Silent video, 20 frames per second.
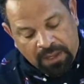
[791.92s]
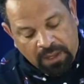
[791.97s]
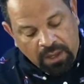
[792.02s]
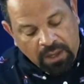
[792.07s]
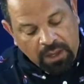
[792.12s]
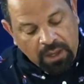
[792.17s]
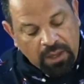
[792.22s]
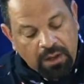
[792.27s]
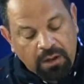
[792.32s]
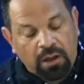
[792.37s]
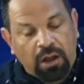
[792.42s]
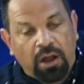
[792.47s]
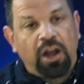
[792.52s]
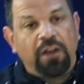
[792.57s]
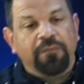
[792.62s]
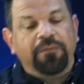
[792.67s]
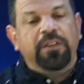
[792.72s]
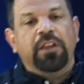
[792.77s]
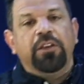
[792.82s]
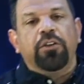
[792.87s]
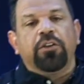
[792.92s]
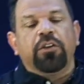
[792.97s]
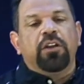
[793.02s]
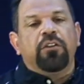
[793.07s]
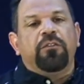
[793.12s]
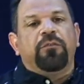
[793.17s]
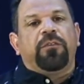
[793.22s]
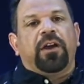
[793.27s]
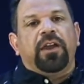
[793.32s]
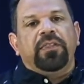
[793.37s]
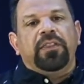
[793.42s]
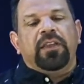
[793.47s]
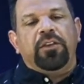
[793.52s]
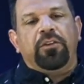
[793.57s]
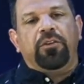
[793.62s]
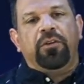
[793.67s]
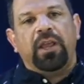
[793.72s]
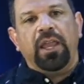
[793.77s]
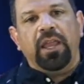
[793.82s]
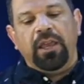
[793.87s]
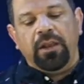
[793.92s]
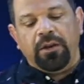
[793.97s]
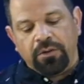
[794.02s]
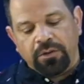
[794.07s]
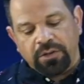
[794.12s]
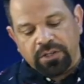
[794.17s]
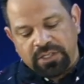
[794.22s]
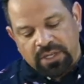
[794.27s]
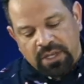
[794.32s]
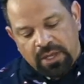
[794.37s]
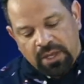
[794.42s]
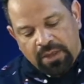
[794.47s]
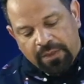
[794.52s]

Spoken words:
And often you're going to find that your haters,